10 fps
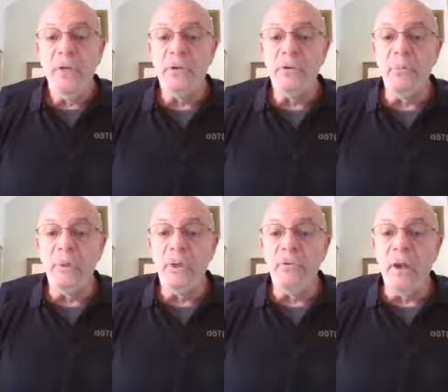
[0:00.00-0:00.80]
this would
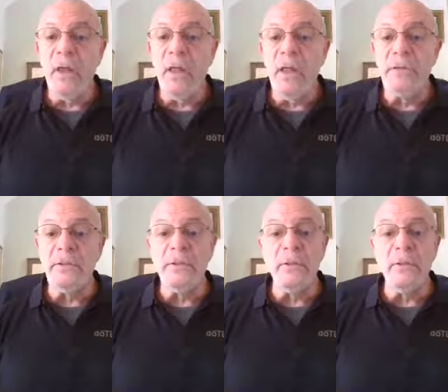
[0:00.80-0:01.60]
be a great class
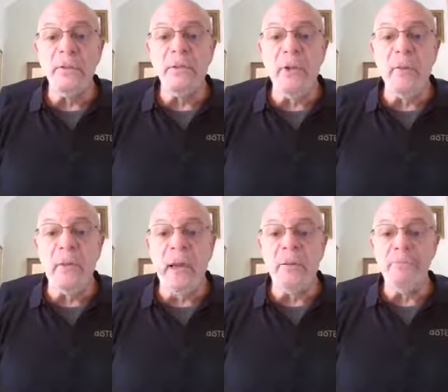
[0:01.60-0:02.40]
to see what it's all
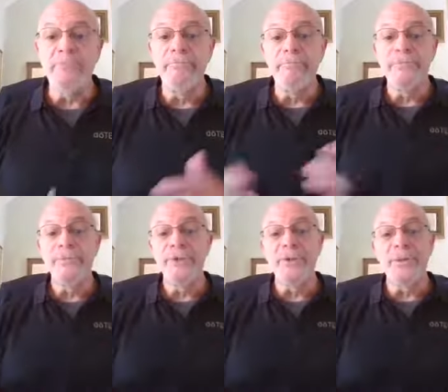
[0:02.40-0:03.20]
about.
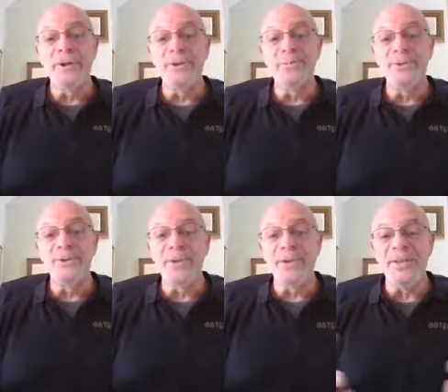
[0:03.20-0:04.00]
You're welcome to
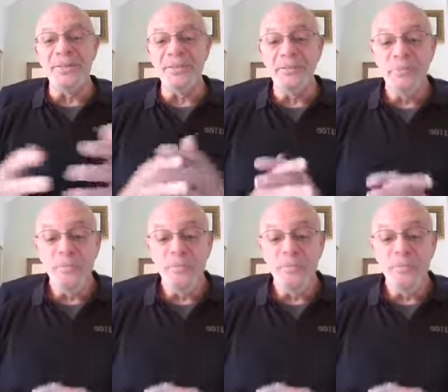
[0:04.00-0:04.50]
join us.